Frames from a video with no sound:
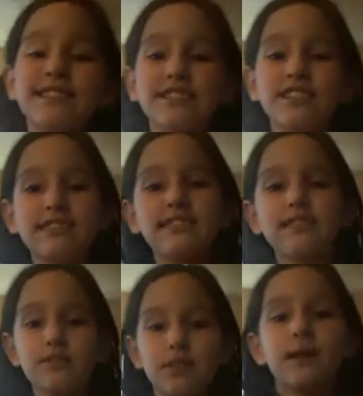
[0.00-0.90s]
Just
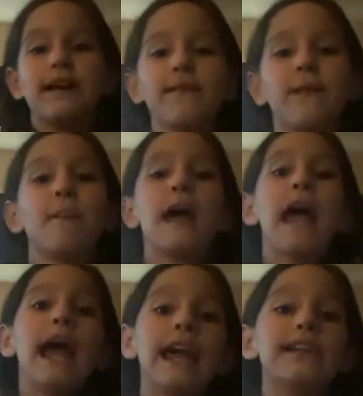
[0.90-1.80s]
do whatever.
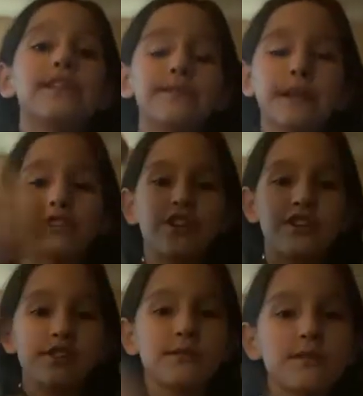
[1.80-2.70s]
And make sure
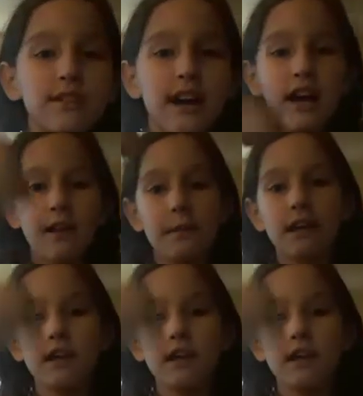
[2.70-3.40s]
you subscribe,